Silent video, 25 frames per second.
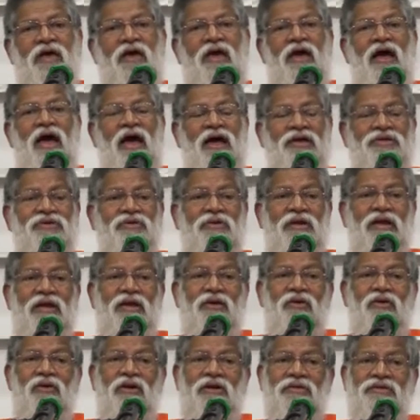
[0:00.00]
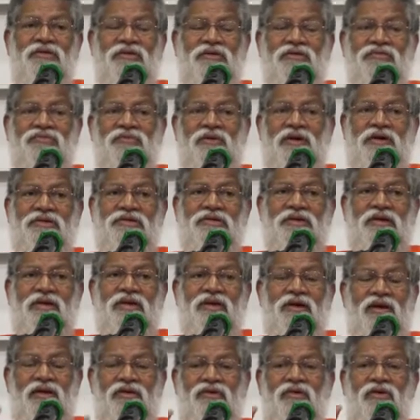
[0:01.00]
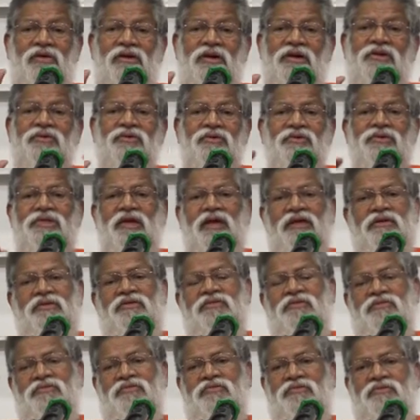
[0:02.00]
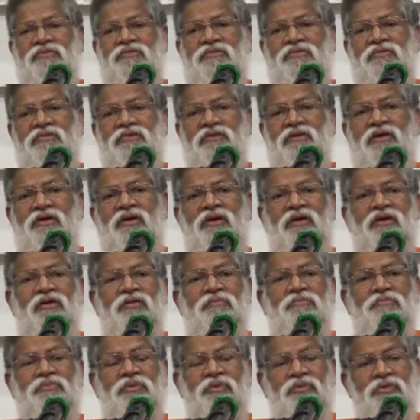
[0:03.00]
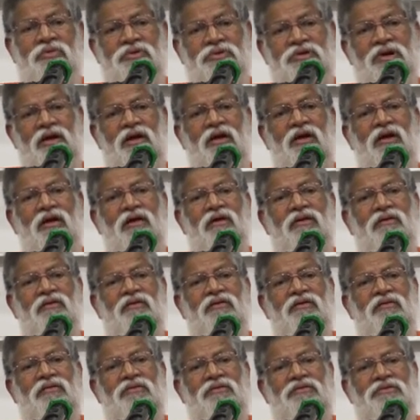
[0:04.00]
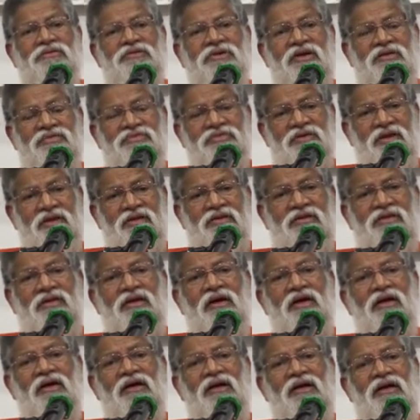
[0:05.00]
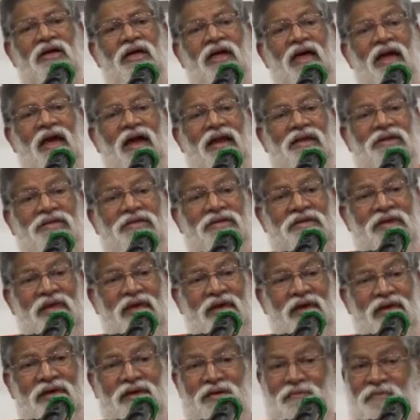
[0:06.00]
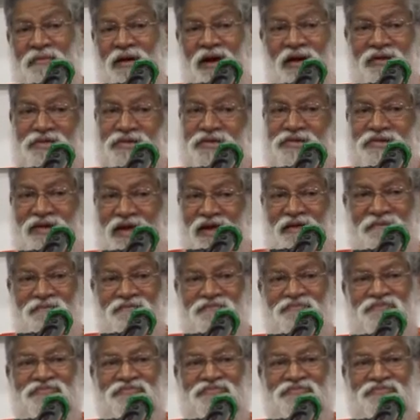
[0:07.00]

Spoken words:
Actually, all these words indicate only 2 things. Purusha, Kshetrajna and Nyayam are the same.